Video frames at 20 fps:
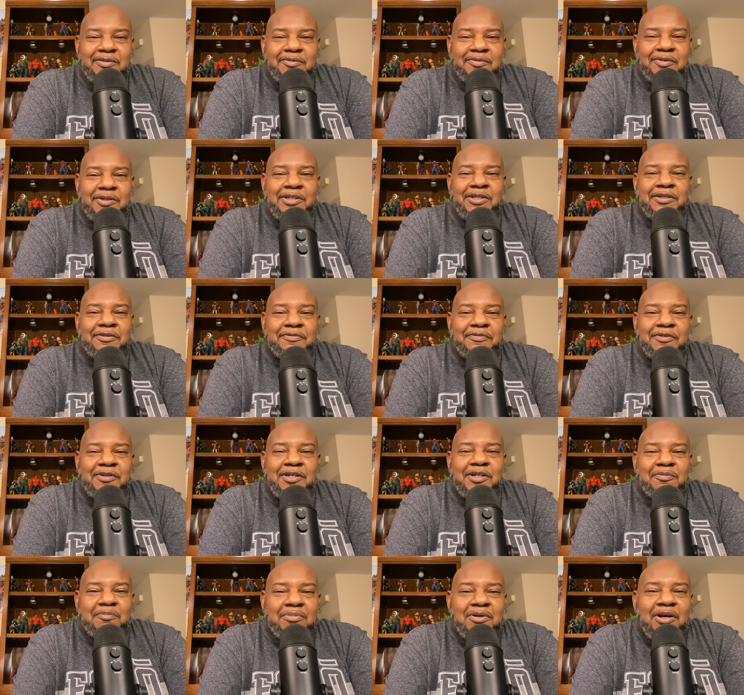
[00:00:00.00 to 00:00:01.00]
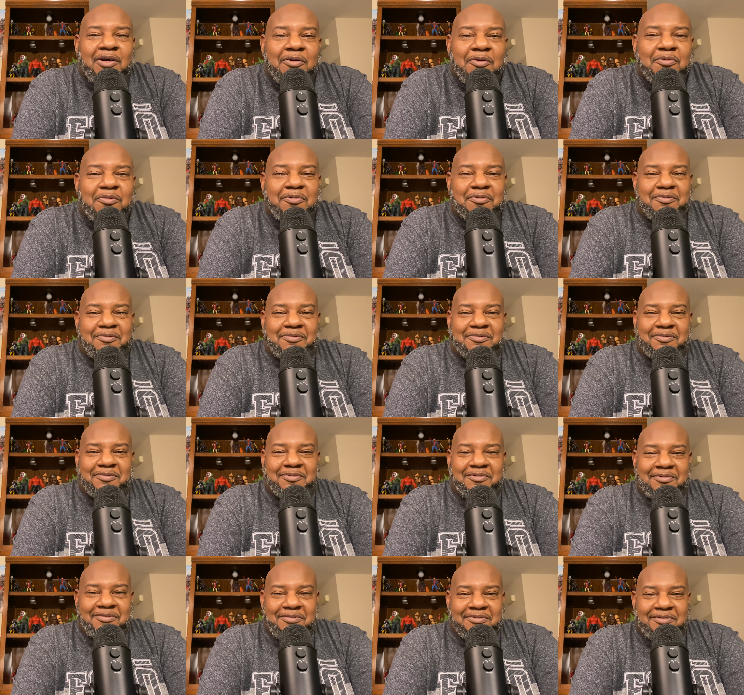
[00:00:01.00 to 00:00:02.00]
What the fuck, bro?
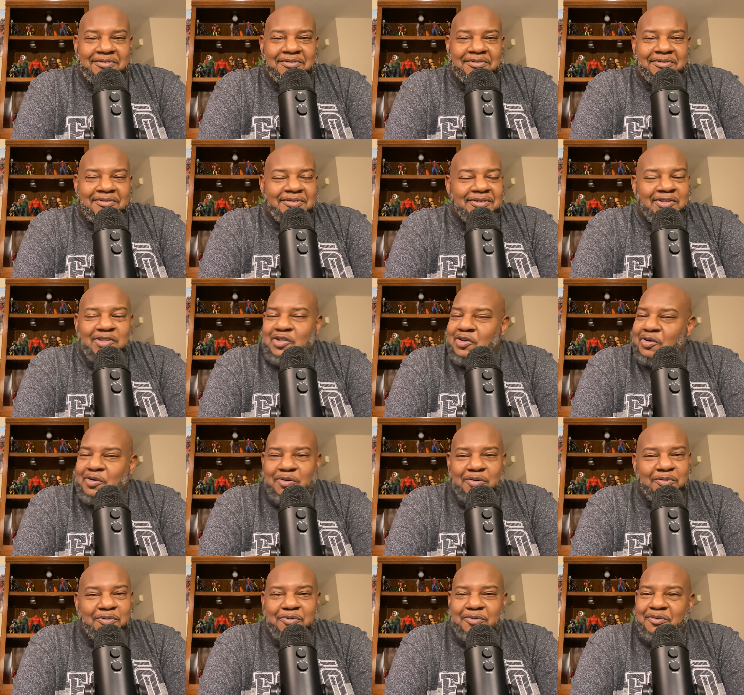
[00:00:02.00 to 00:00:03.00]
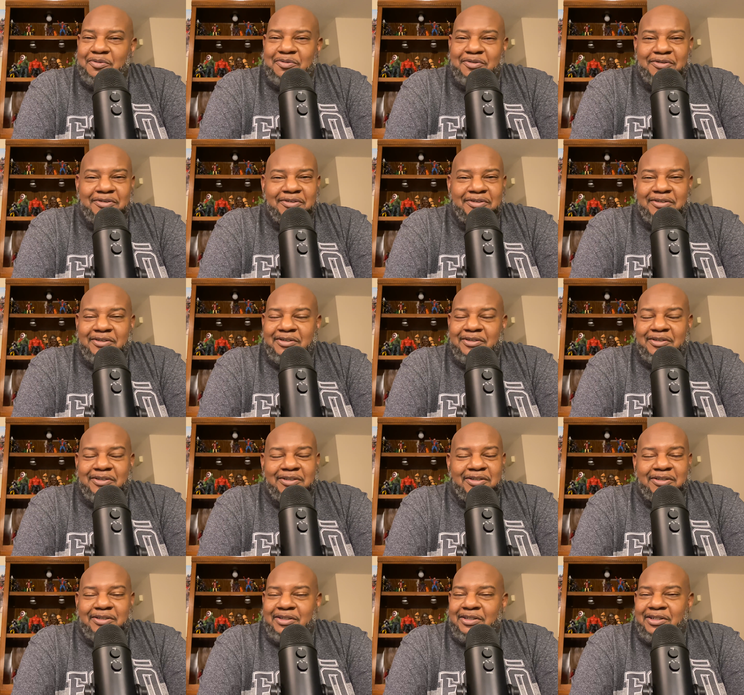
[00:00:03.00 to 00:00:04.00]
No.
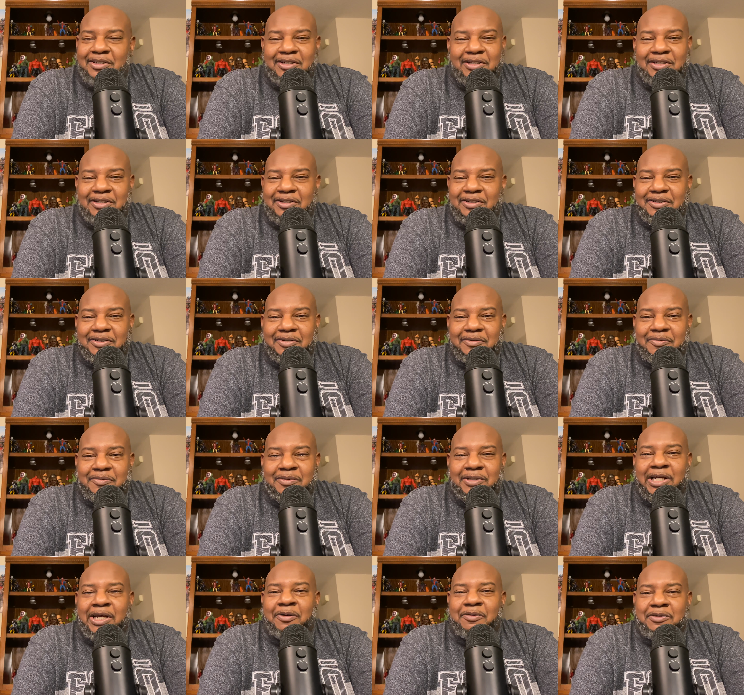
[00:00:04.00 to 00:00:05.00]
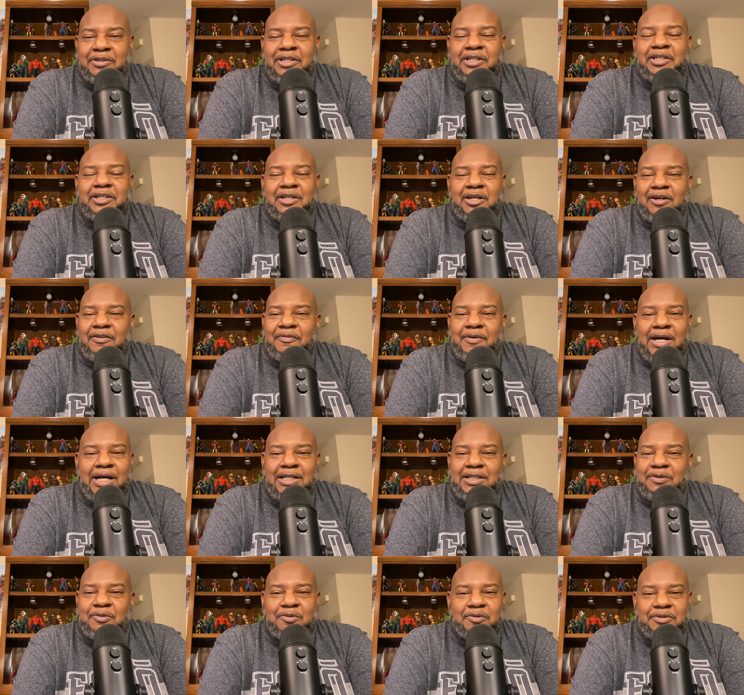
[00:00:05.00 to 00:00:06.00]
Uh-uh. They were getting off. I
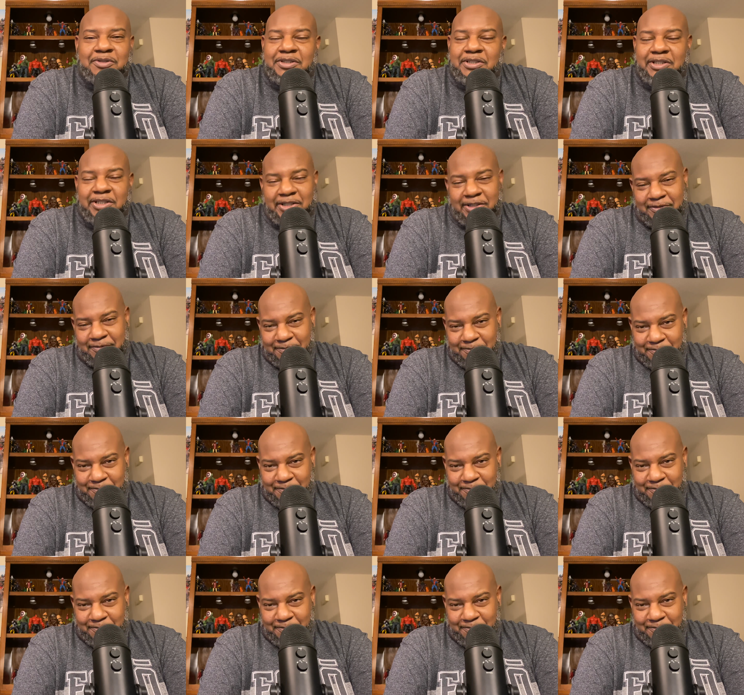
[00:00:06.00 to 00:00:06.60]
didn't want to see that.